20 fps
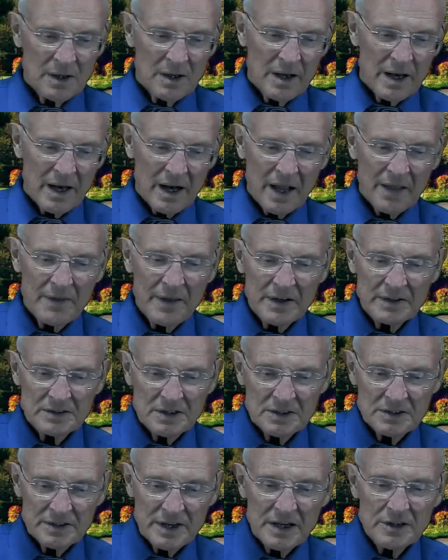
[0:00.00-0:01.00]
And I think it's
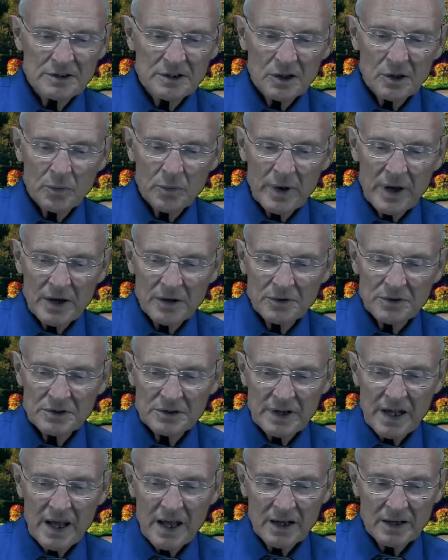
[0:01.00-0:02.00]
essential that we
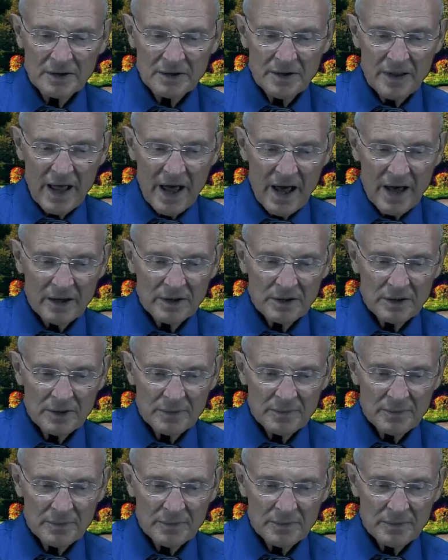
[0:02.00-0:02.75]
understand that